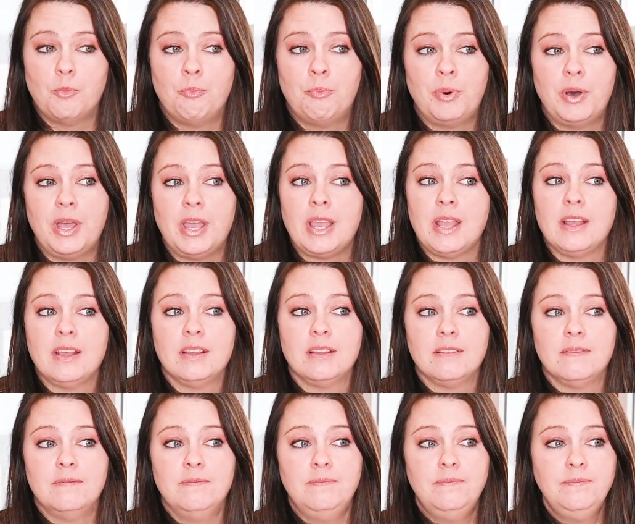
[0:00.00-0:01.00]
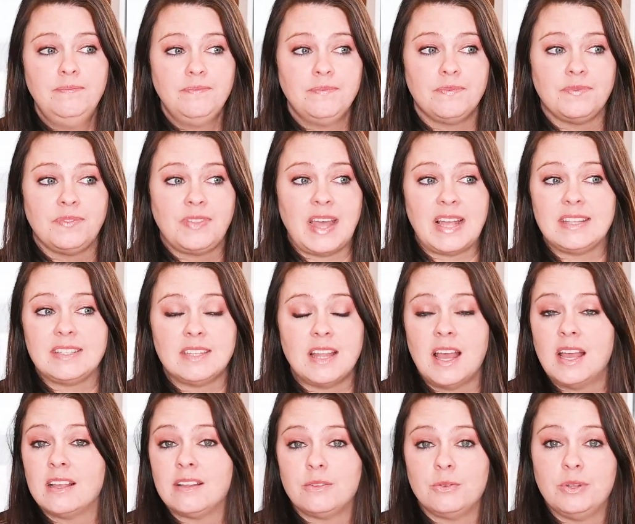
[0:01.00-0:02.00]
But that's
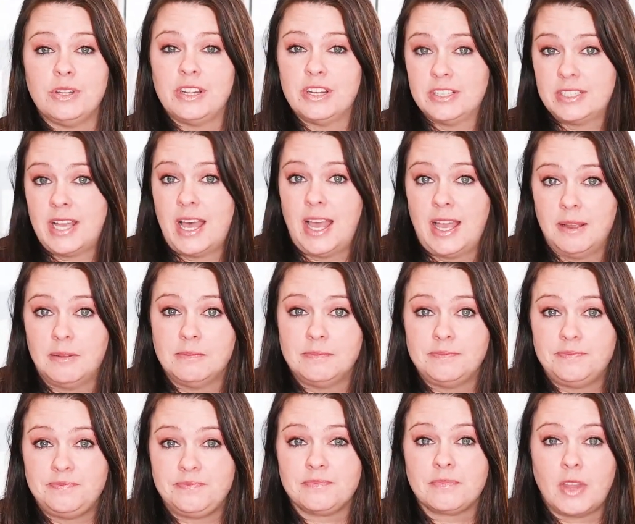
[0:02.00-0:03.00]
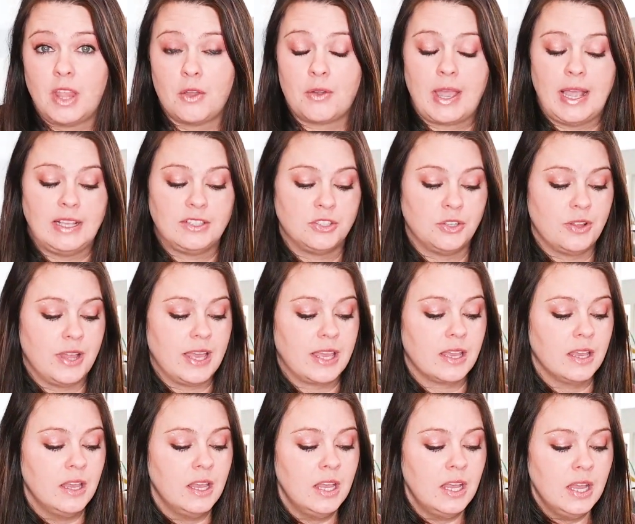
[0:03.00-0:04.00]
not including your time. Okay, so
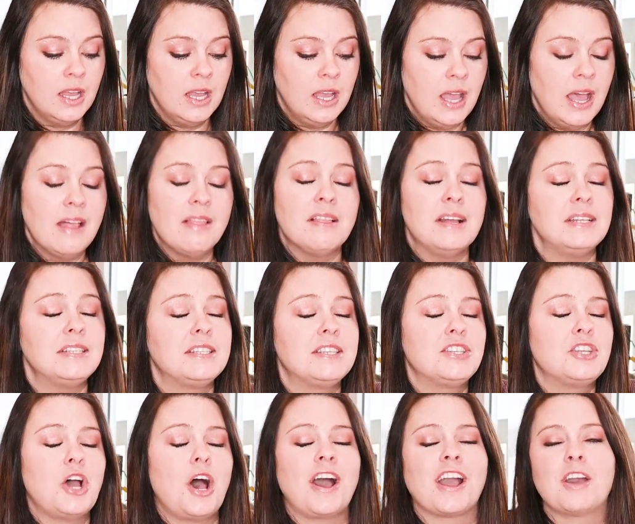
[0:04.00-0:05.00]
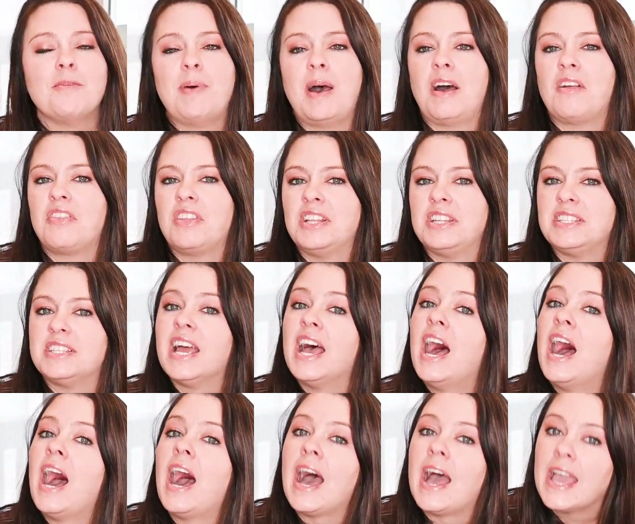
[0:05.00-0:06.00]
like, let's talk about the
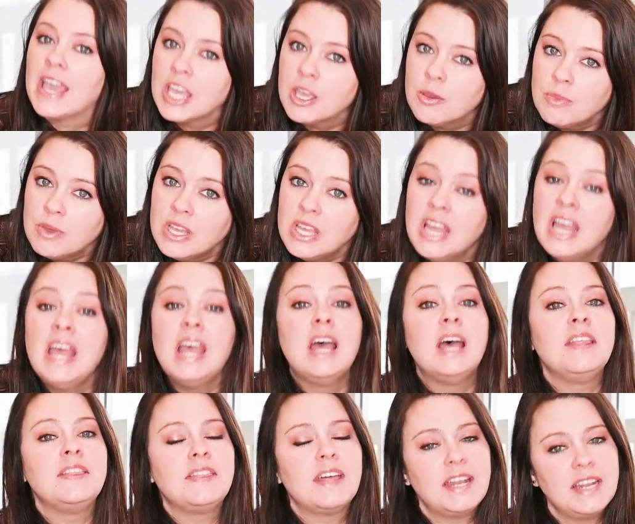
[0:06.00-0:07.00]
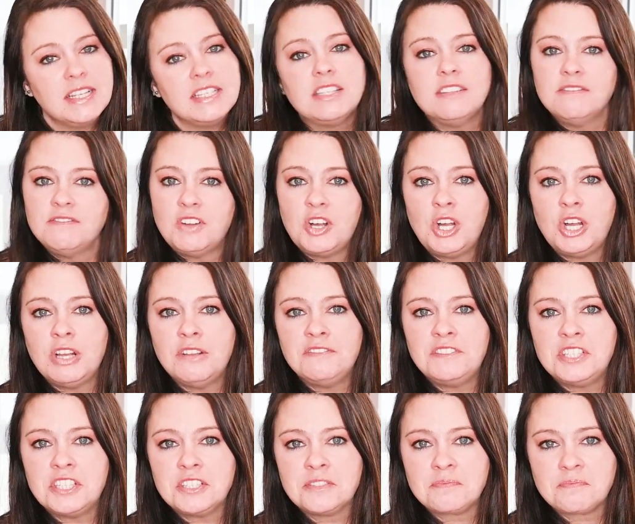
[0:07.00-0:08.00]
time that is
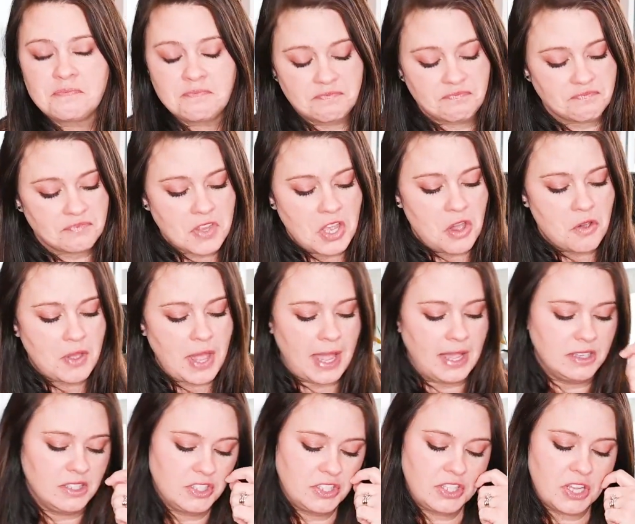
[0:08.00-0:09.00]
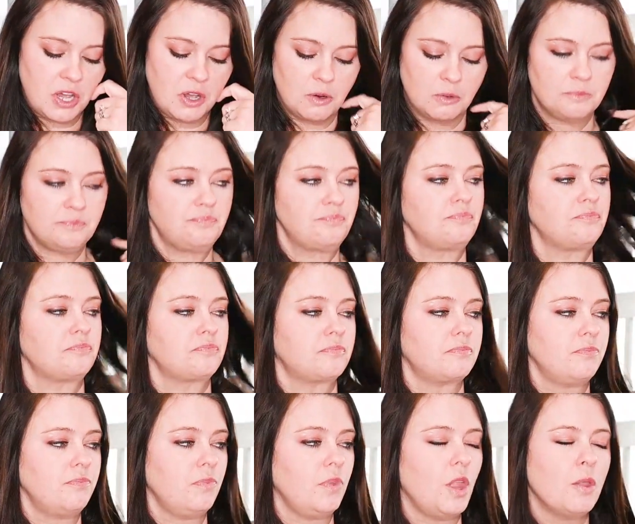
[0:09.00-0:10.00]
involved. Okay, so
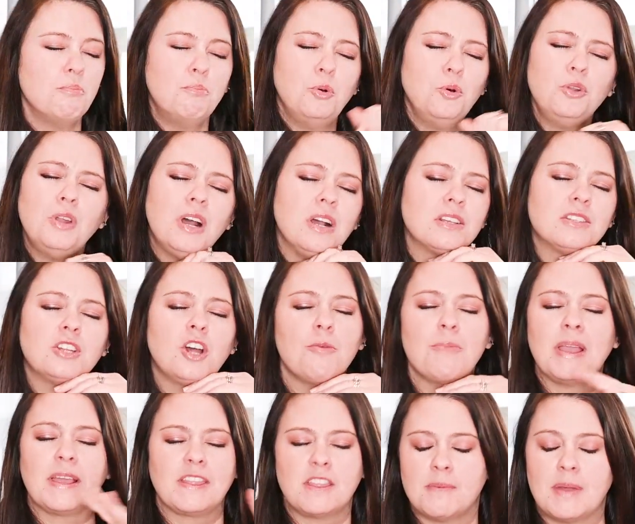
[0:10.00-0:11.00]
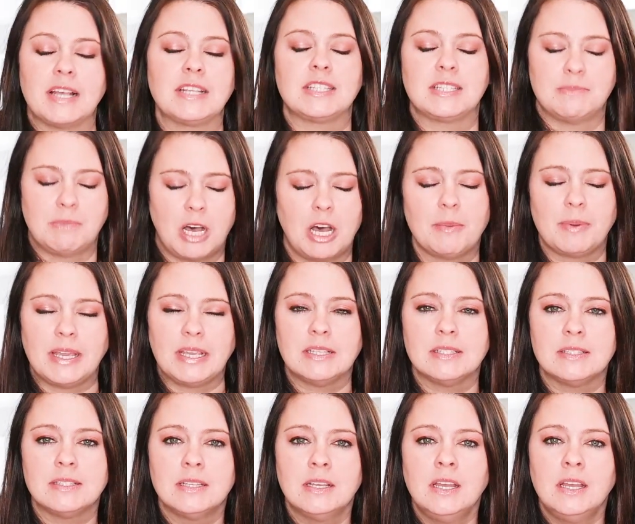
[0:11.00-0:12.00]
bulldogs don't make the best mommies.